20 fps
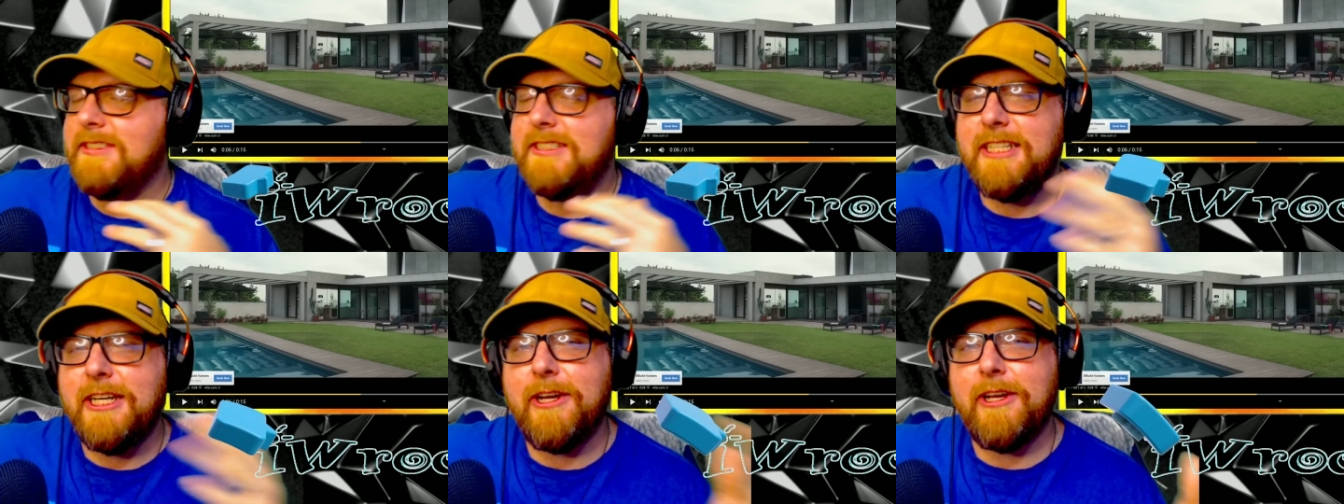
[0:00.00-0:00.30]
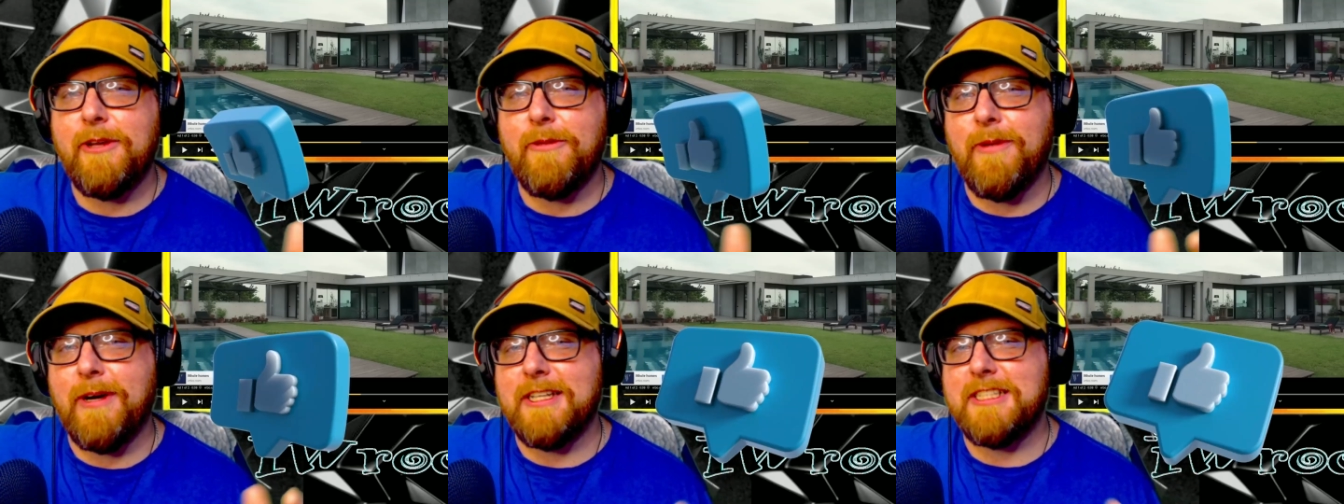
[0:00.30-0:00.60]
Tell
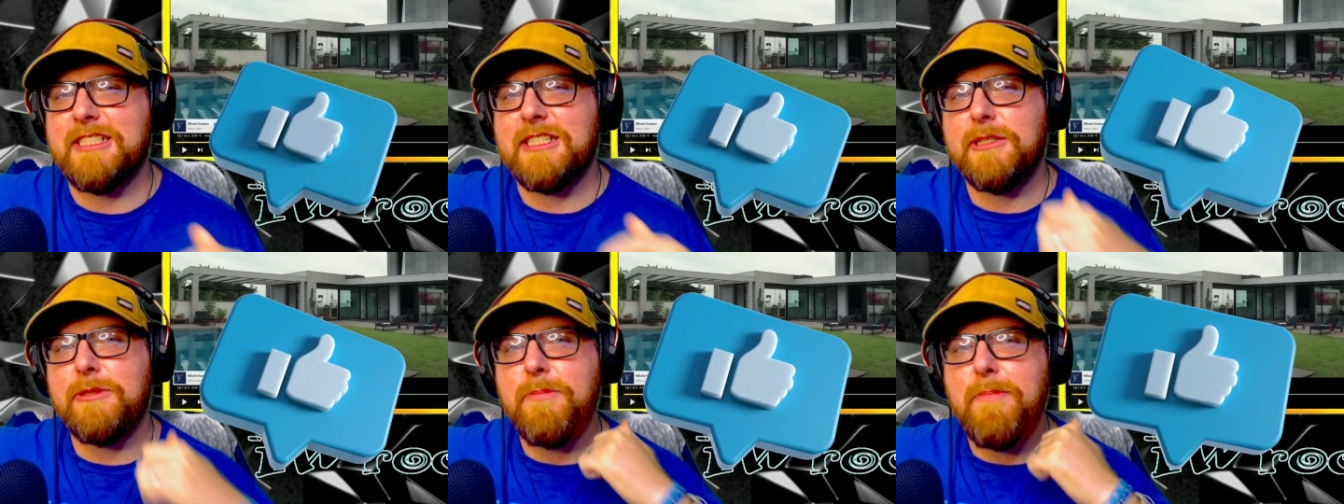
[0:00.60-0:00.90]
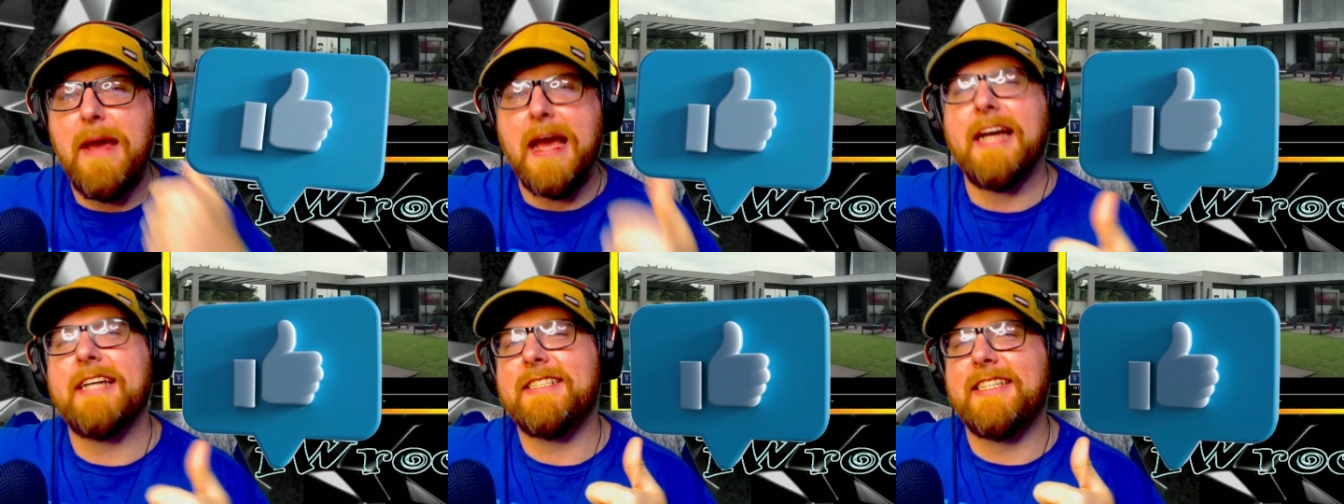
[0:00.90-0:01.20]
you what,
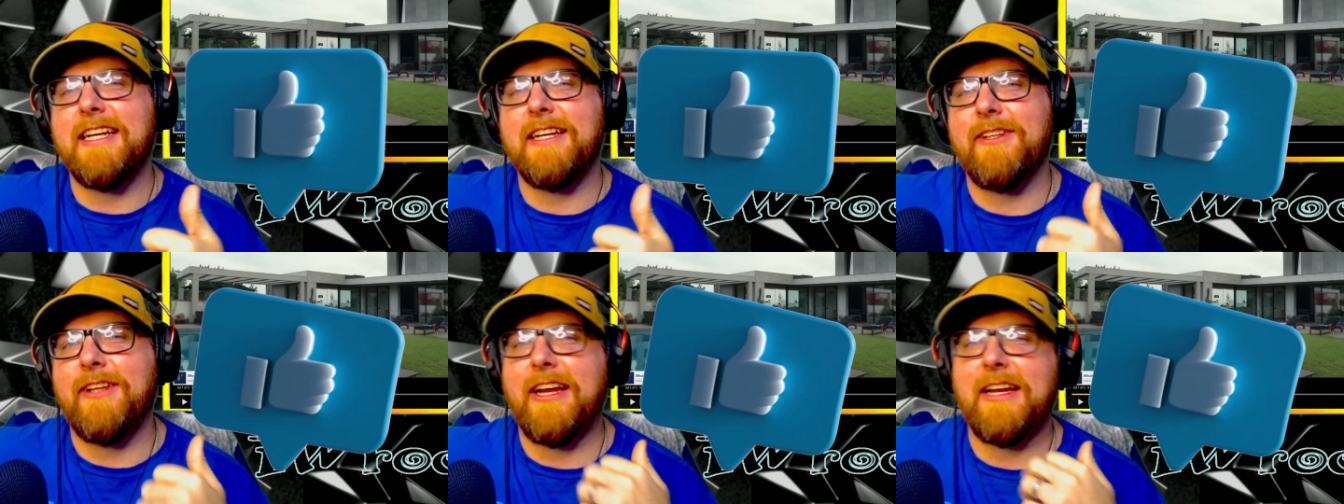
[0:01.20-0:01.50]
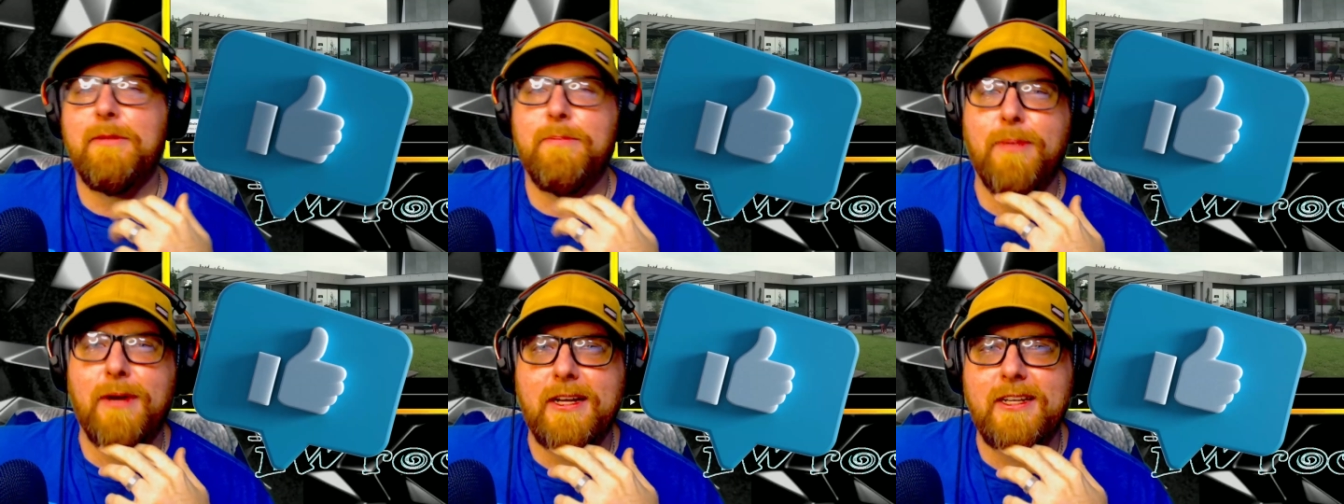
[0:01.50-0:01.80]
smash that
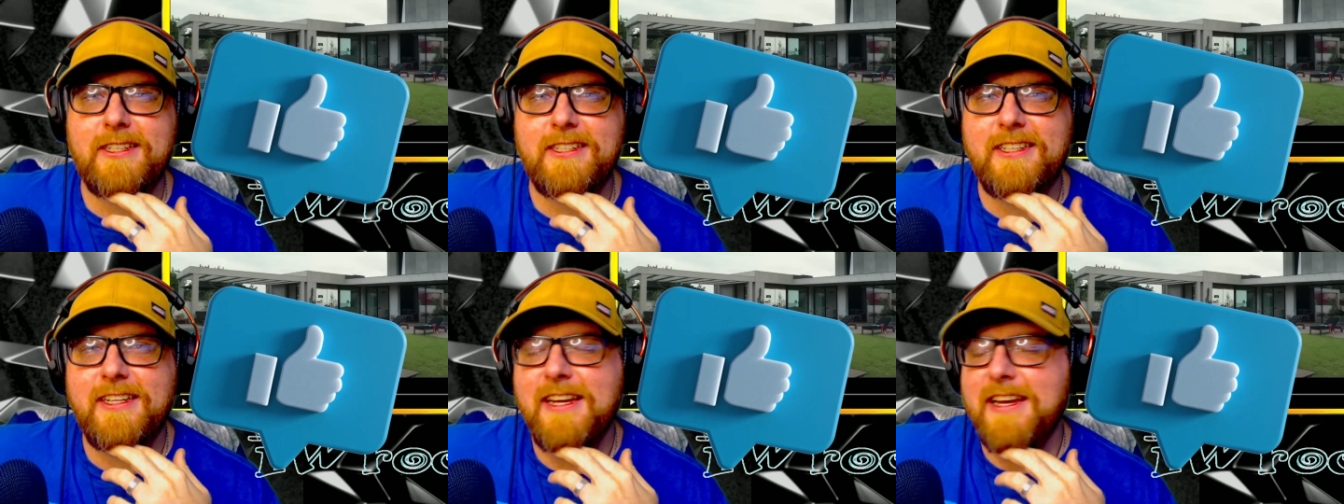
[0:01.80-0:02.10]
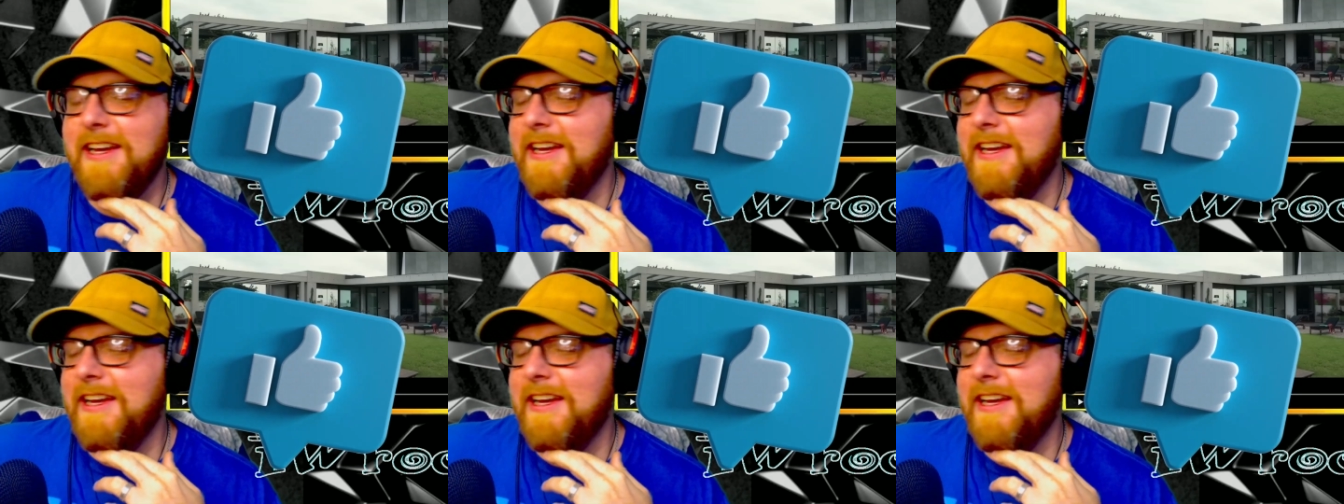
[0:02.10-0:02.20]
like button.